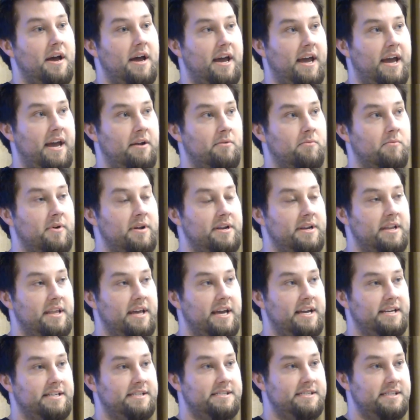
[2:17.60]
And when
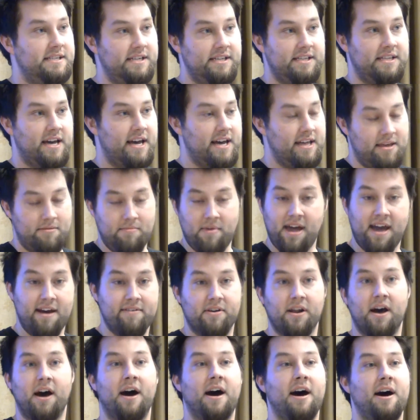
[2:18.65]
they see that, they may have
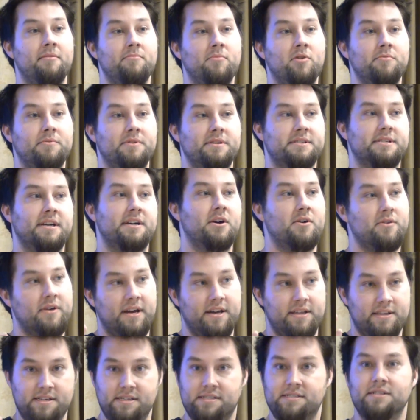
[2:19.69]
an aha moment and say,
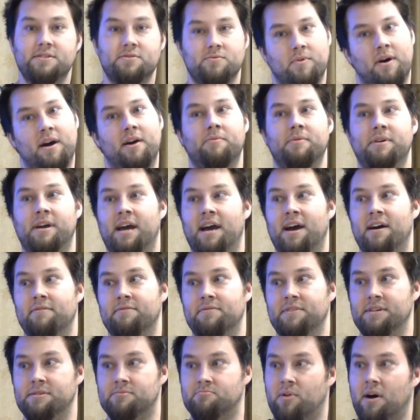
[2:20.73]
okay, this is why we have
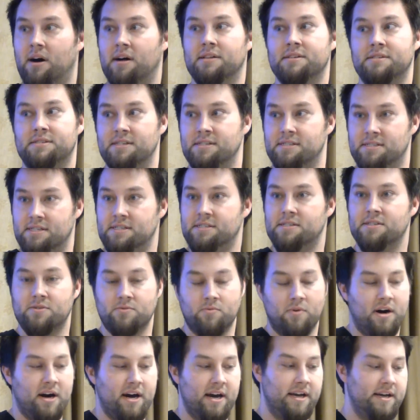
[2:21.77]
these policies, this is
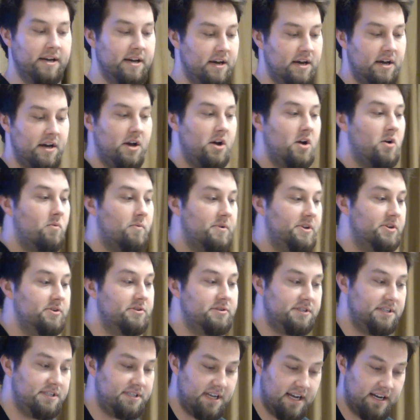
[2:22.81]
why we
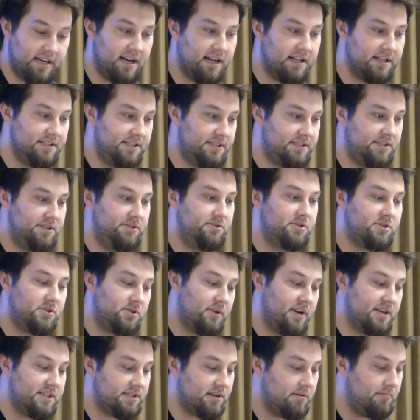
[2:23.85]
use these technologies, and you
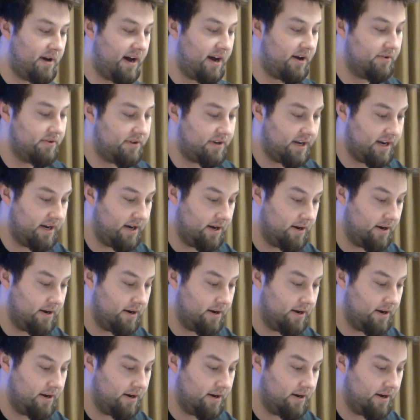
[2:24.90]
stress about